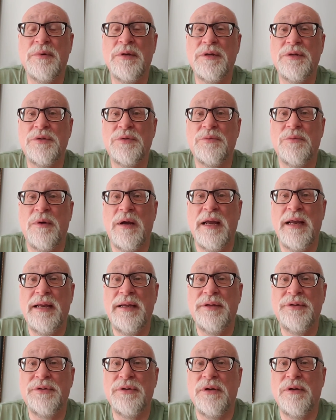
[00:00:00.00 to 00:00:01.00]
much
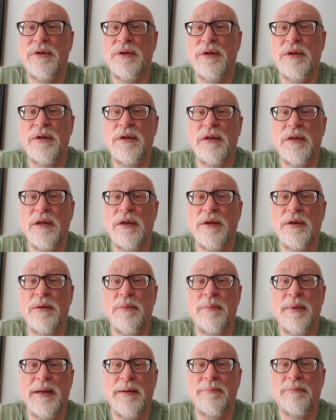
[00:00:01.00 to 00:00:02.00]
weight on a
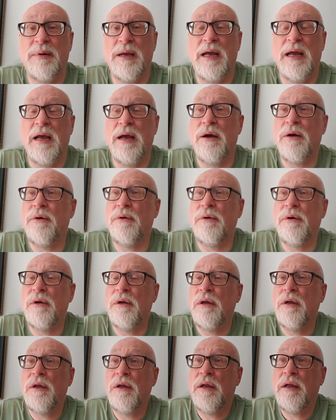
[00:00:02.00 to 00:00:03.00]
big bough,
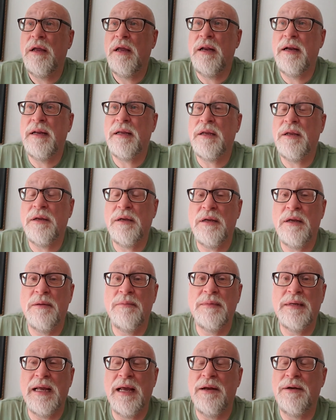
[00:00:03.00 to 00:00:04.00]
and it can
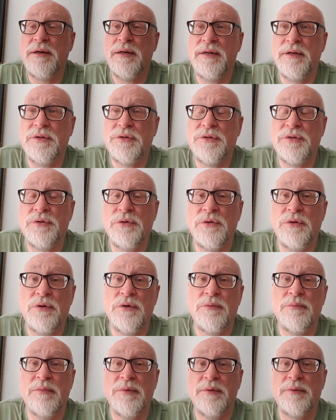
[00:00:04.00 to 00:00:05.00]
come down in a
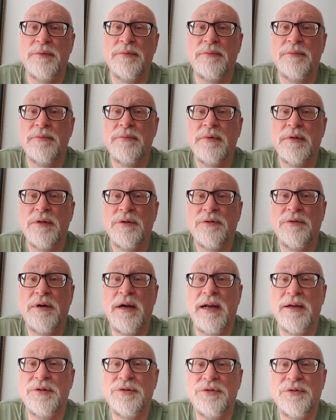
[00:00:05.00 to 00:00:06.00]
storm and
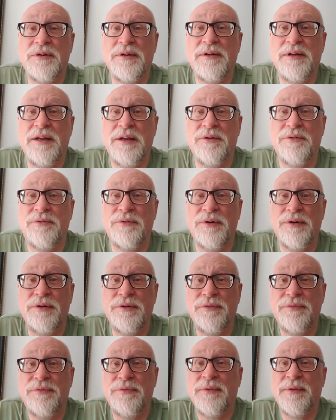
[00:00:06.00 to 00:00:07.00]
crash through your
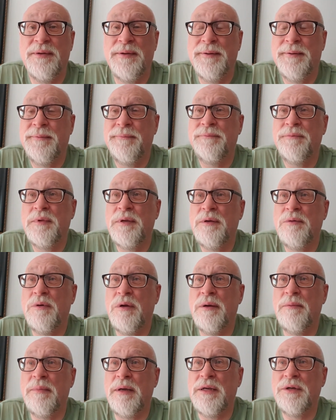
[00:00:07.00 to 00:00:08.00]
roof. You
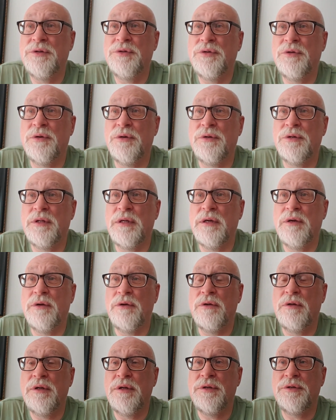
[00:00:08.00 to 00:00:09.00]
want to make sure that
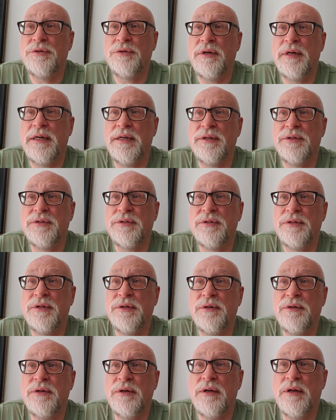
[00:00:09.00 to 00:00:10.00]
all your trees
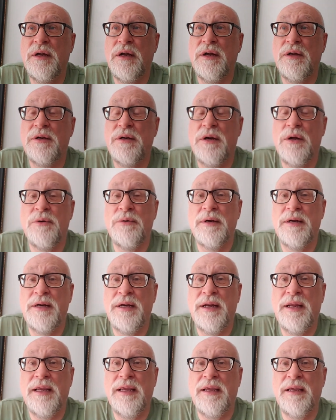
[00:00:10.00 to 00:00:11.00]
are nowhere
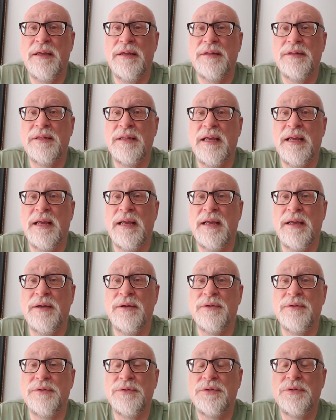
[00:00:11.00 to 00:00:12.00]
near the
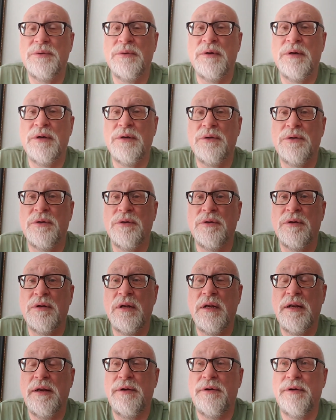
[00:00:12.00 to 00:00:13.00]
house. You want a good
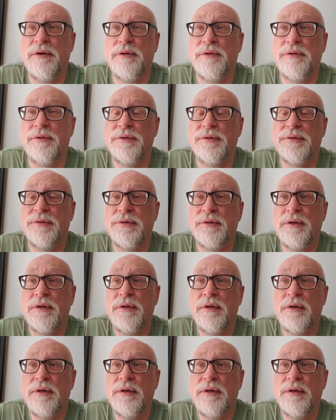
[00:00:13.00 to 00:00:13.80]
clearance,